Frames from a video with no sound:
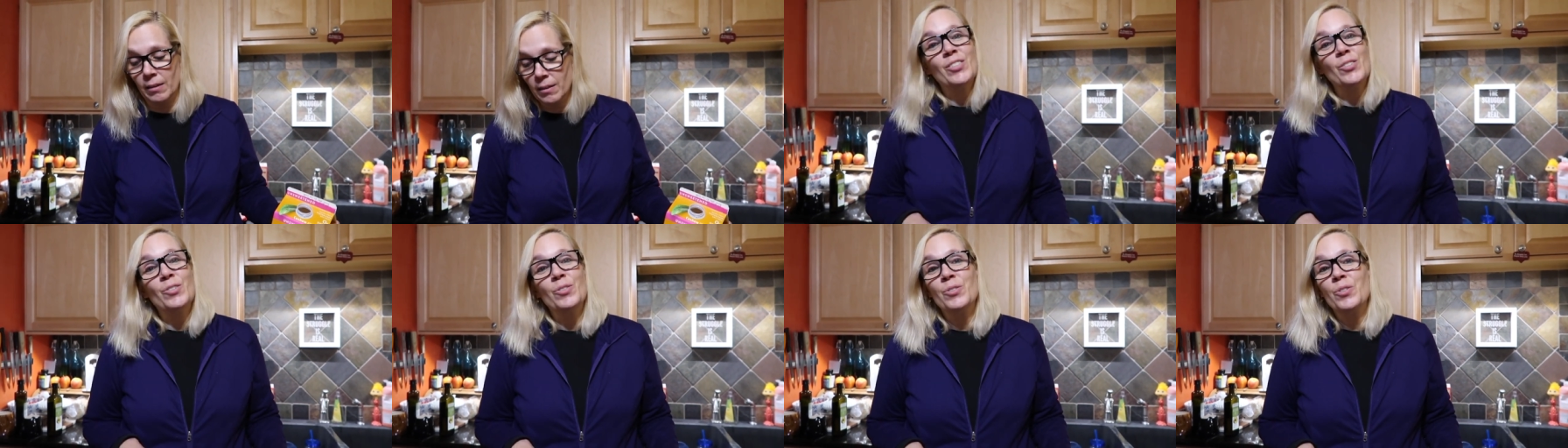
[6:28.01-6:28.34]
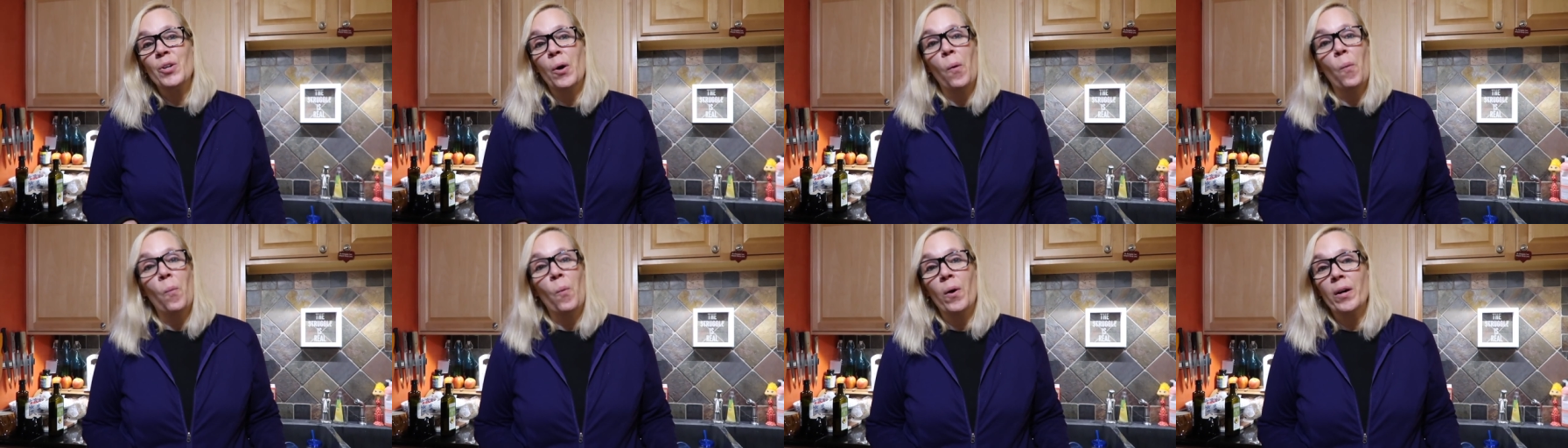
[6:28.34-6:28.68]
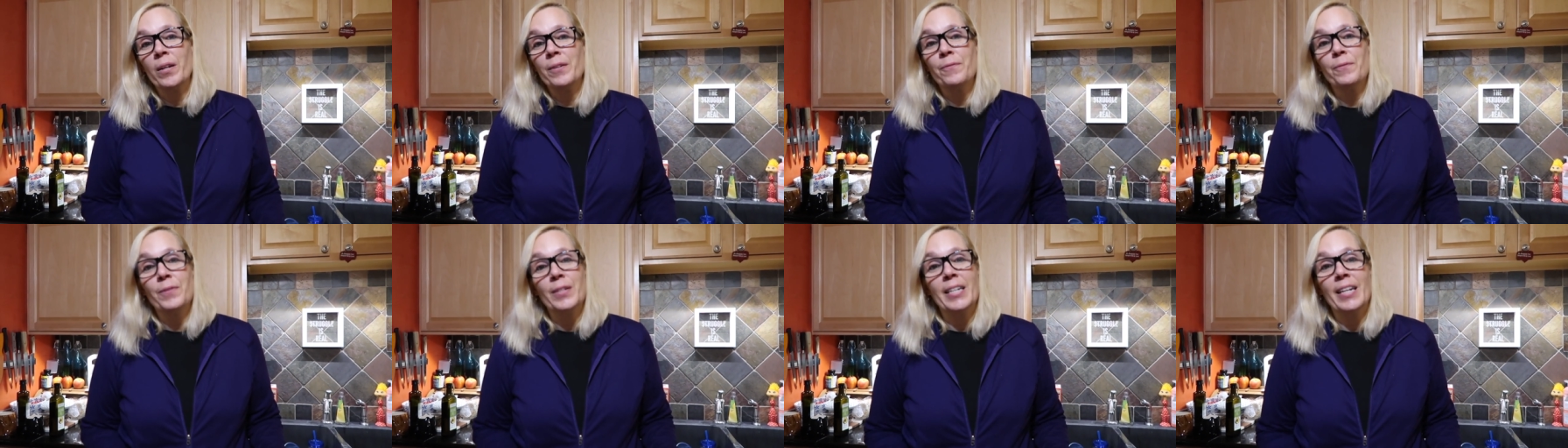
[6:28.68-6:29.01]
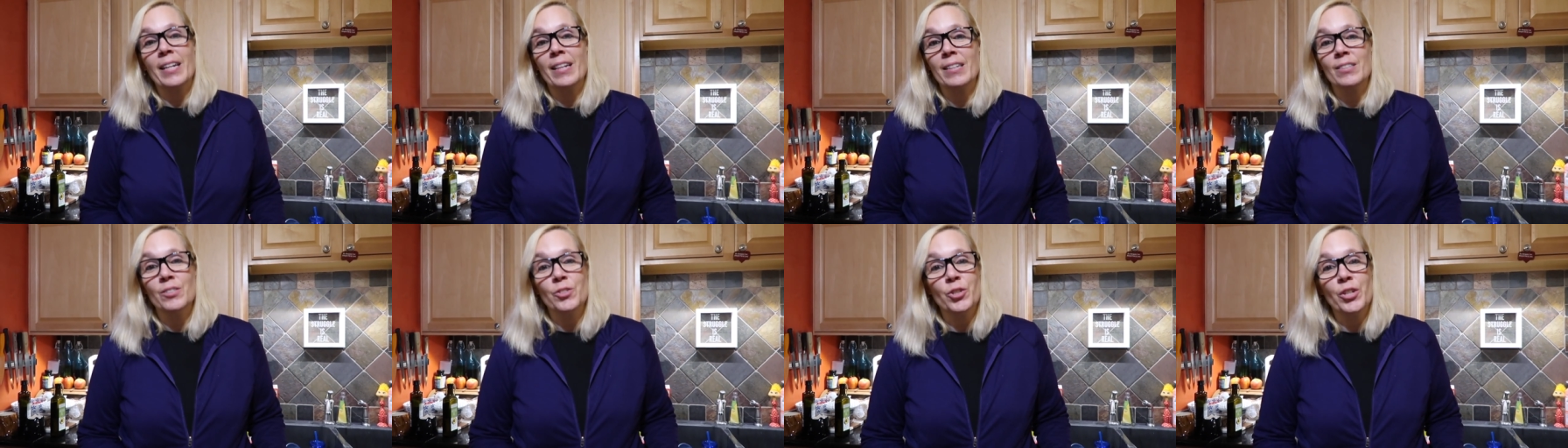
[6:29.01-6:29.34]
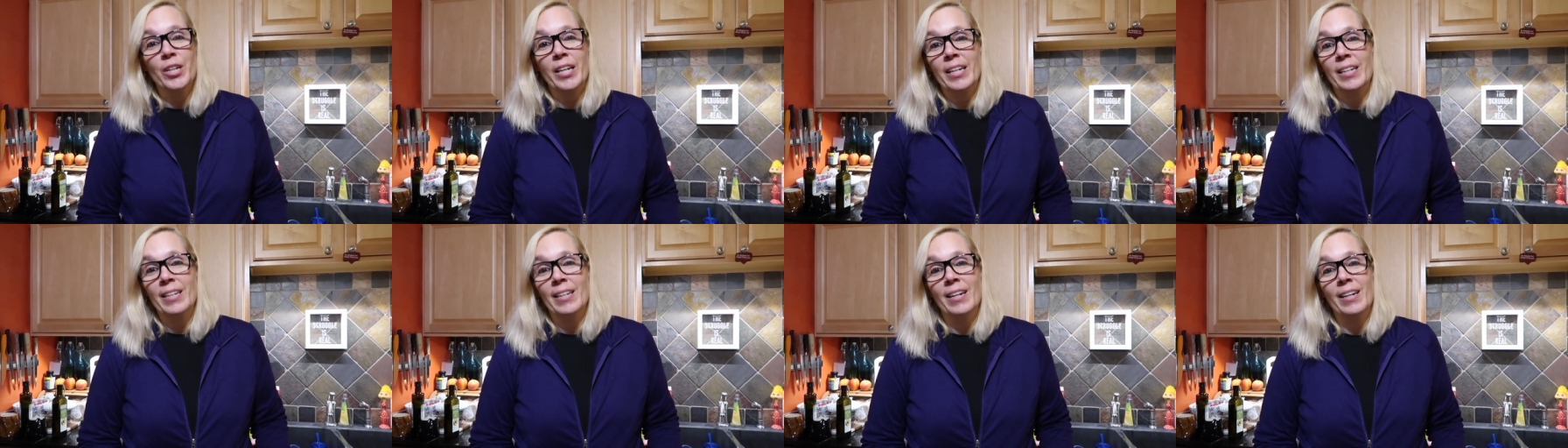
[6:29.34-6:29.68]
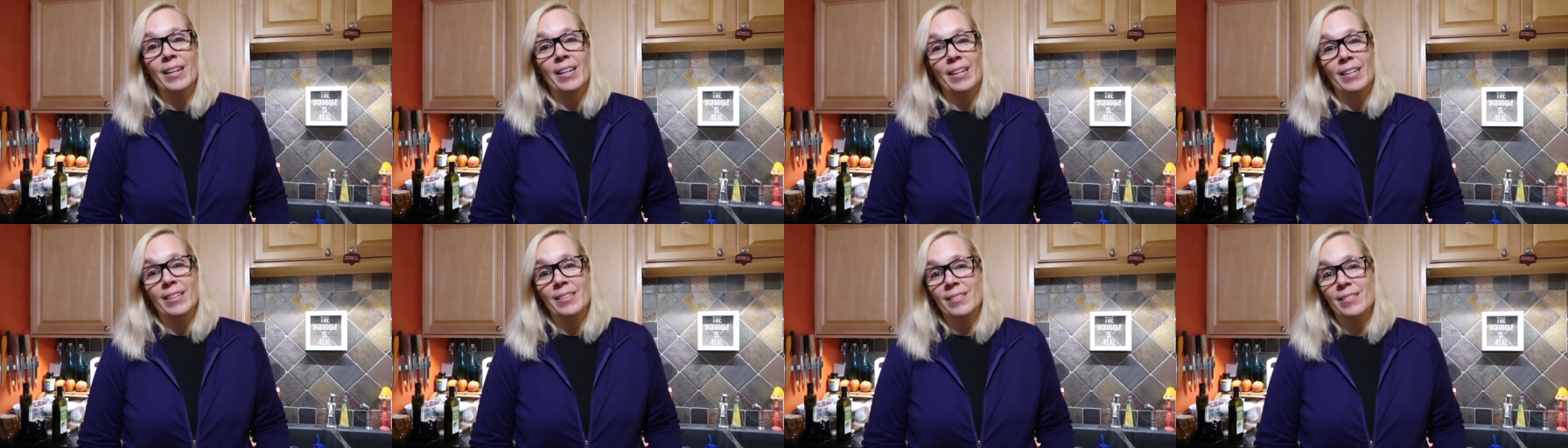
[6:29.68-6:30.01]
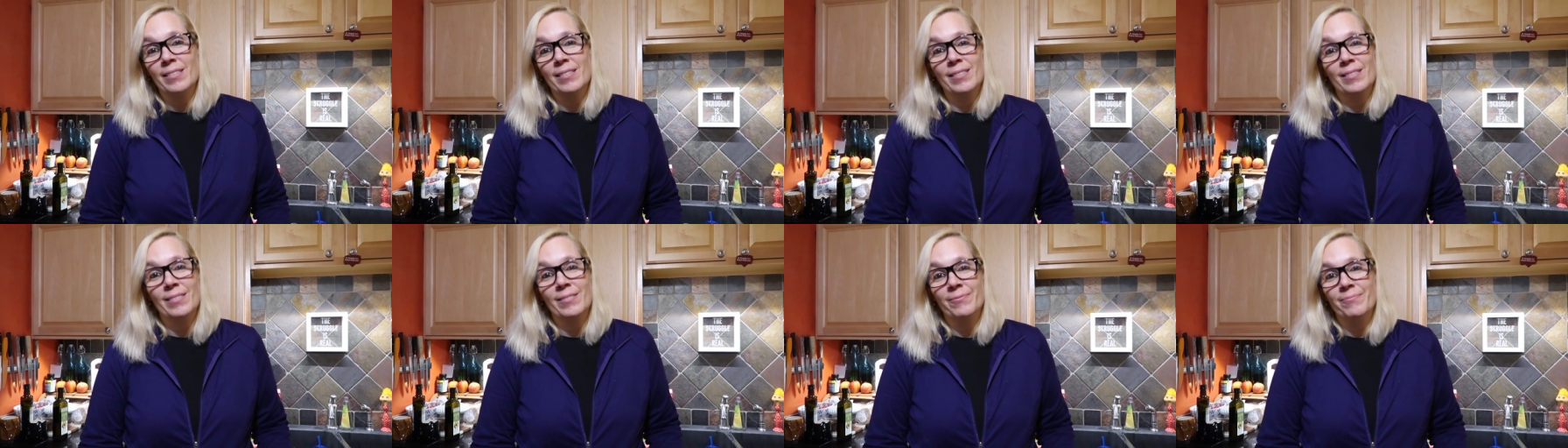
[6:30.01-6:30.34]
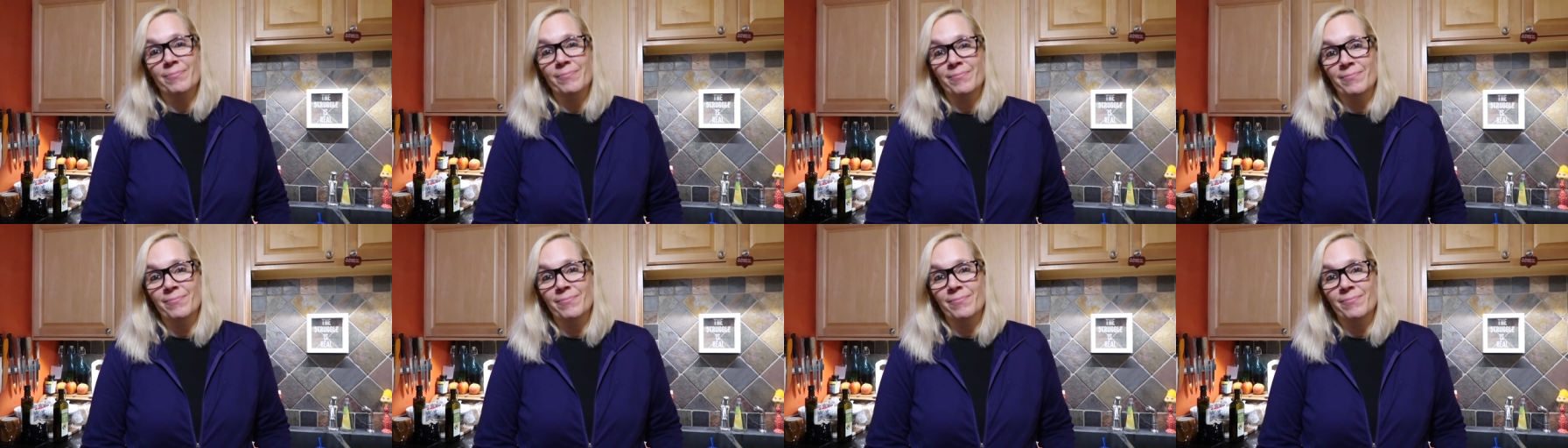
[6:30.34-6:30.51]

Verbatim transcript: because you don't want vanilla chicken nuggets.